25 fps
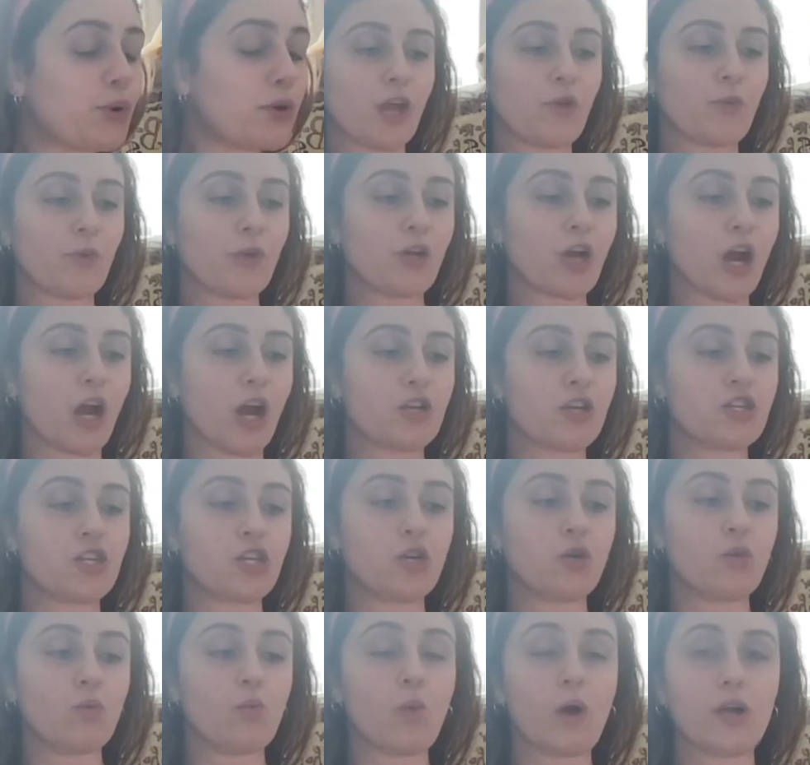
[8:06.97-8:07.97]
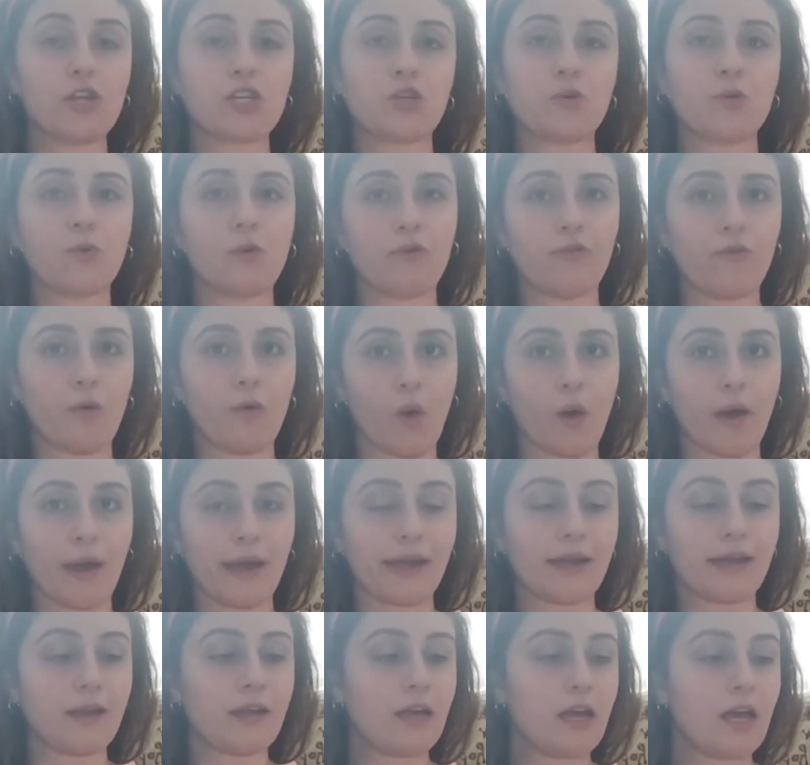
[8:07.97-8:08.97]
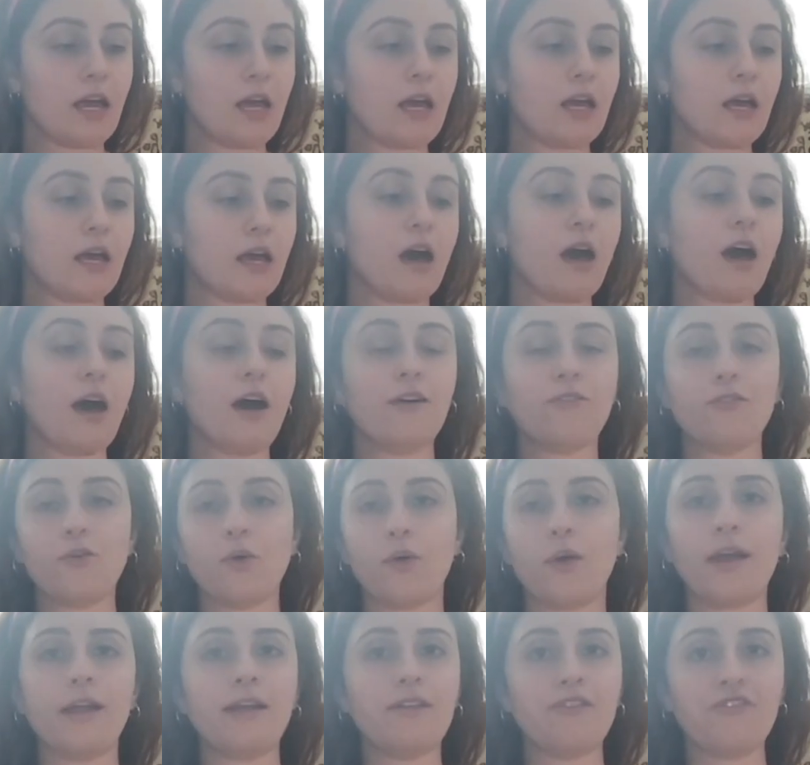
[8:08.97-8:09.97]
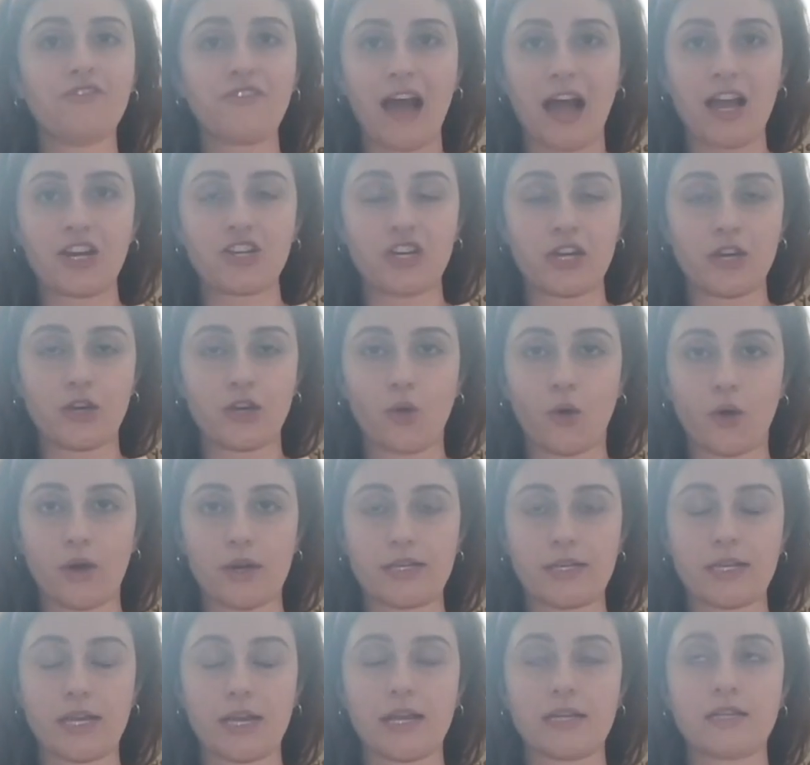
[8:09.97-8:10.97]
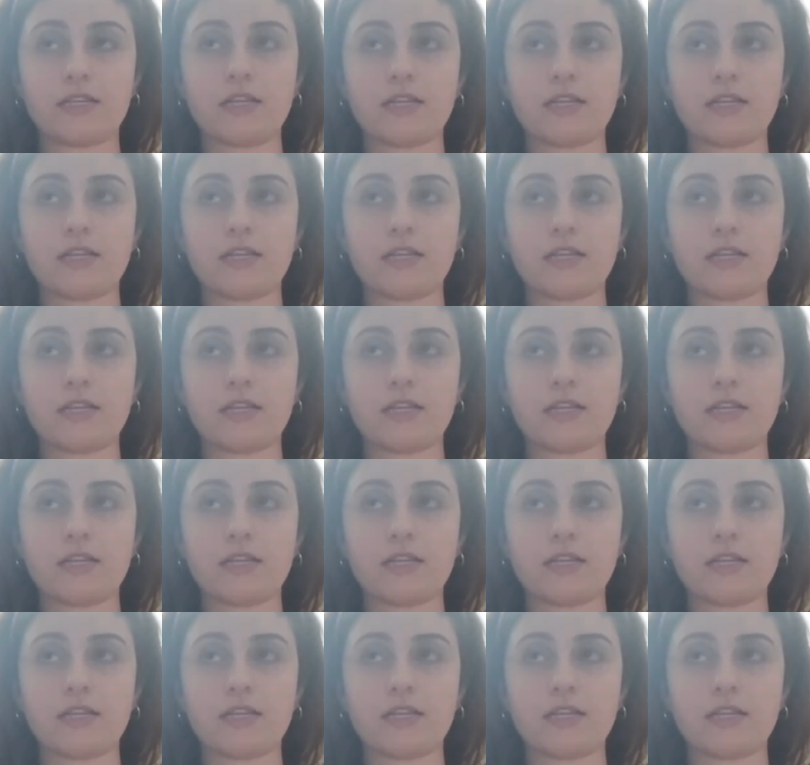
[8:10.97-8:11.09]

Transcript: In regard to what to avoid fashion corsets.